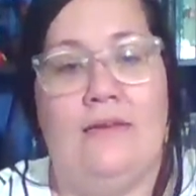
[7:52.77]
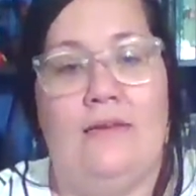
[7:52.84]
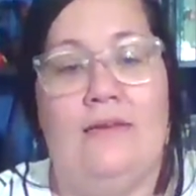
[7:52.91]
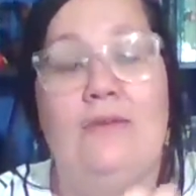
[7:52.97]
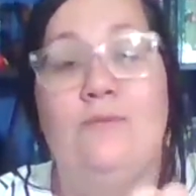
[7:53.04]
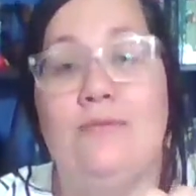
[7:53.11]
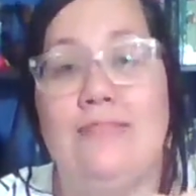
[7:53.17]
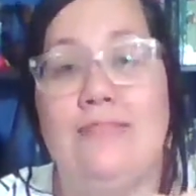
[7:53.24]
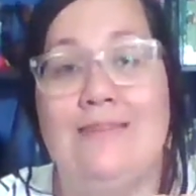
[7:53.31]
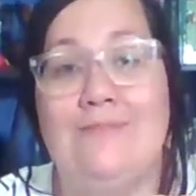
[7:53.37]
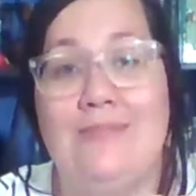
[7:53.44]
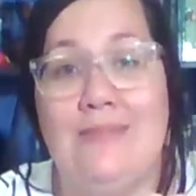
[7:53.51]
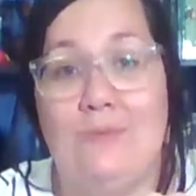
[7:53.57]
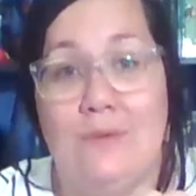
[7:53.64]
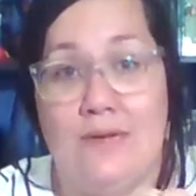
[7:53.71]
It was
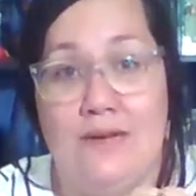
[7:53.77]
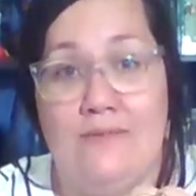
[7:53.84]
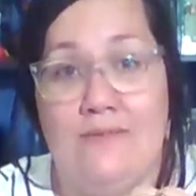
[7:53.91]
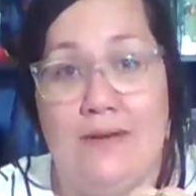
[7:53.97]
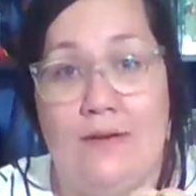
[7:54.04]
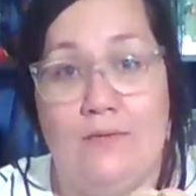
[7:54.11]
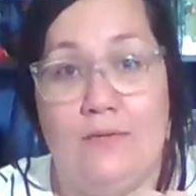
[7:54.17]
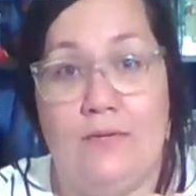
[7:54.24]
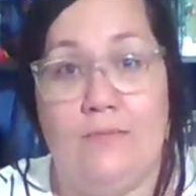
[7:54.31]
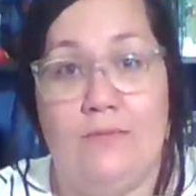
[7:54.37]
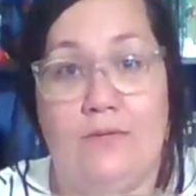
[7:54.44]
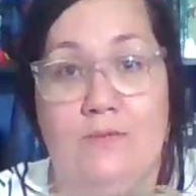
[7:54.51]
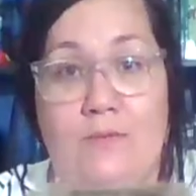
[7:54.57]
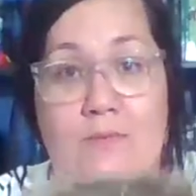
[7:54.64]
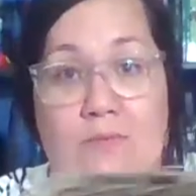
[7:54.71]
empty when I found it
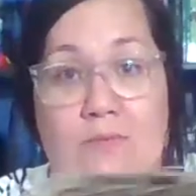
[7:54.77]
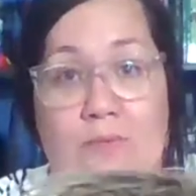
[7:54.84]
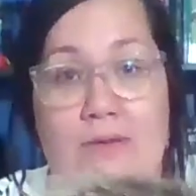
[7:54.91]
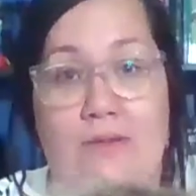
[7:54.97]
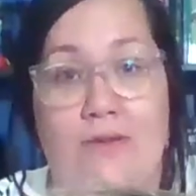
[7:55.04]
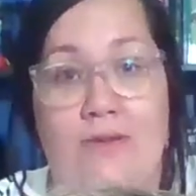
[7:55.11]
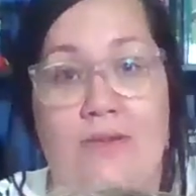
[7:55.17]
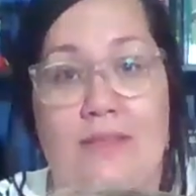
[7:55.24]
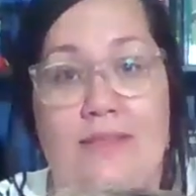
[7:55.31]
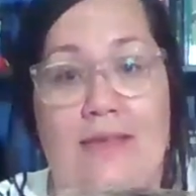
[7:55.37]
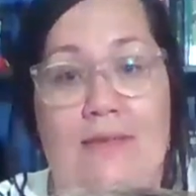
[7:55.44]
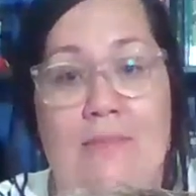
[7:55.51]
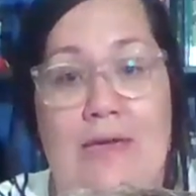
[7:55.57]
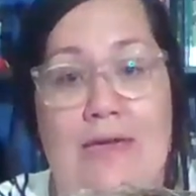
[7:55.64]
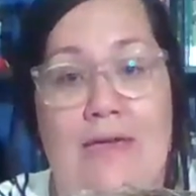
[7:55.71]
because remember we learned that they
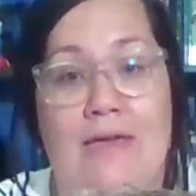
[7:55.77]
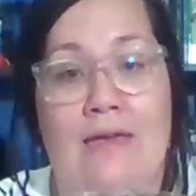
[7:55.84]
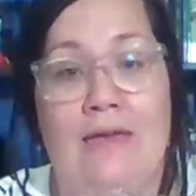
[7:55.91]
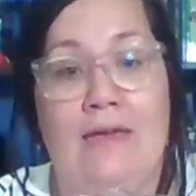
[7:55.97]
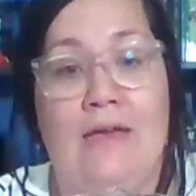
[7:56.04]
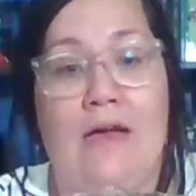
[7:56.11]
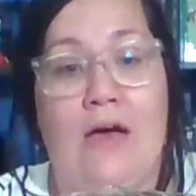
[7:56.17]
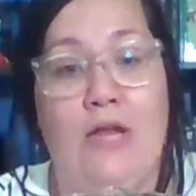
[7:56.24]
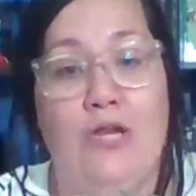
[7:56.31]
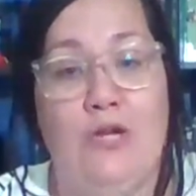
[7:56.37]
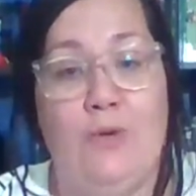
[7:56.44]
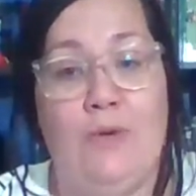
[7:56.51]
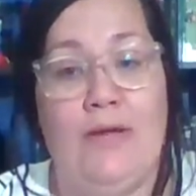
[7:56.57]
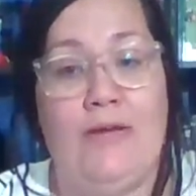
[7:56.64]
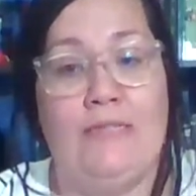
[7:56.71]
make a
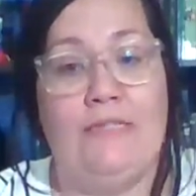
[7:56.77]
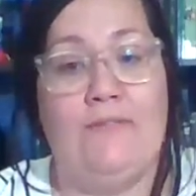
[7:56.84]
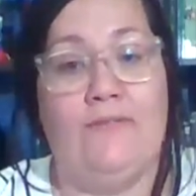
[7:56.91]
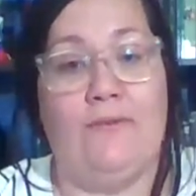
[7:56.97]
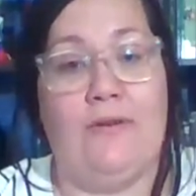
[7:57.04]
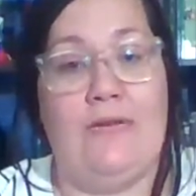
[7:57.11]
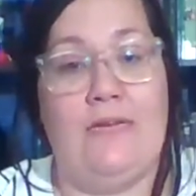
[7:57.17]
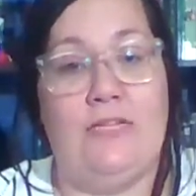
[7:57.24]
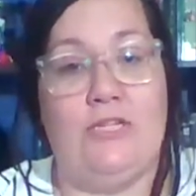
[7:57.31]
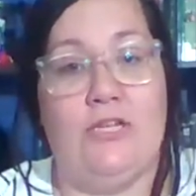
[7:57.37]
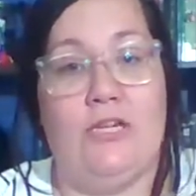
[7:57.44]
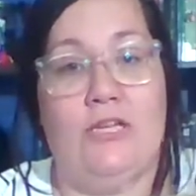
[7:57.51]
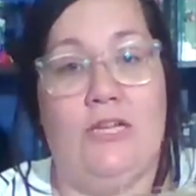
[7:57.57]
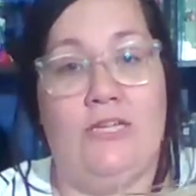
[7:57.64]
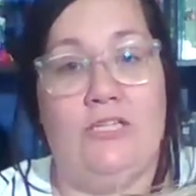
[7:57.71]
new nest for each
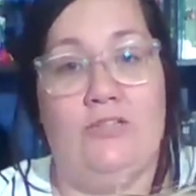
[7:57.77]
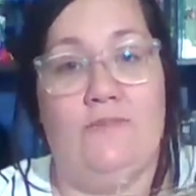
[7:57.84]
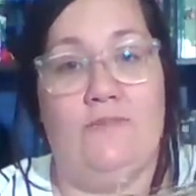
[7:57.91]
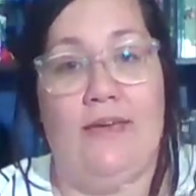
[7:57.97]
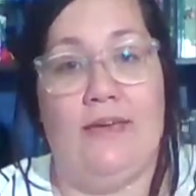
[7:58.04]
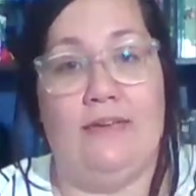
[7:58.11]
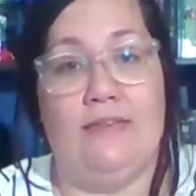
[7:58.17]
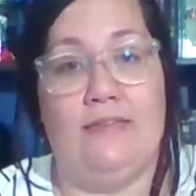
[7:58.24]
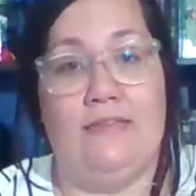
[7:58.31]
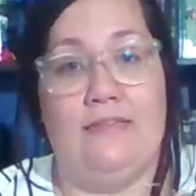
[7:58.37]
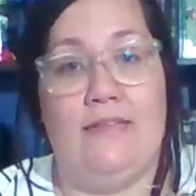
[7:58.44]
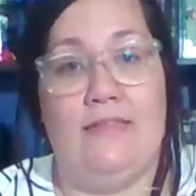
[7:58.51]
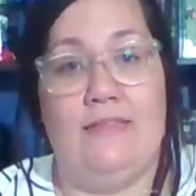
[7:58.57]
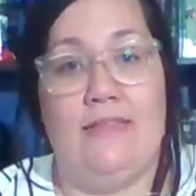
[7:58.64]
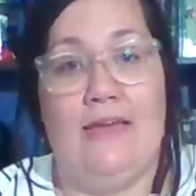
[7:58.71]
clutch of eggs
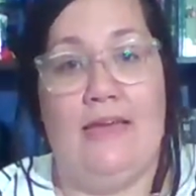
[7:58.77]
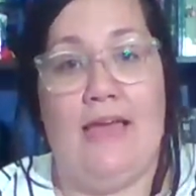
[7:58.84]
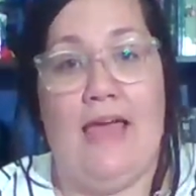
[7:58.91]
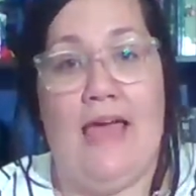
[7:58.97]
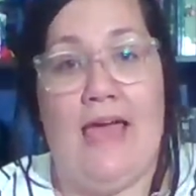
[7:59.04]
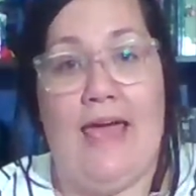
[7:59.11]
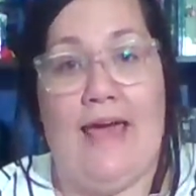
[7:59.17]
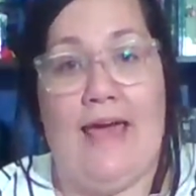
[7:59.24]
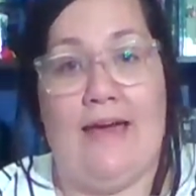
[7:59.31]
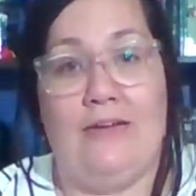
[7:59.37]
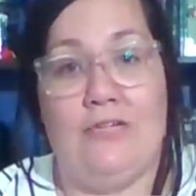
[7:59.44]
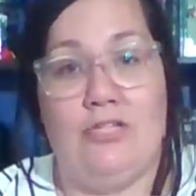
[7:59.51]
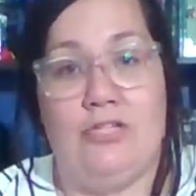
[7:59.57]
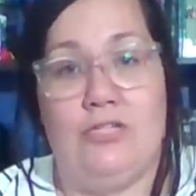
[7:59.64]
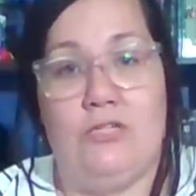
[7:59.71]
that they
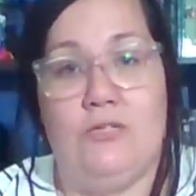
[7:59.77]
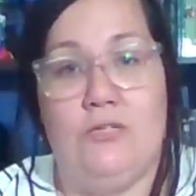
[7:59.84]
hatch.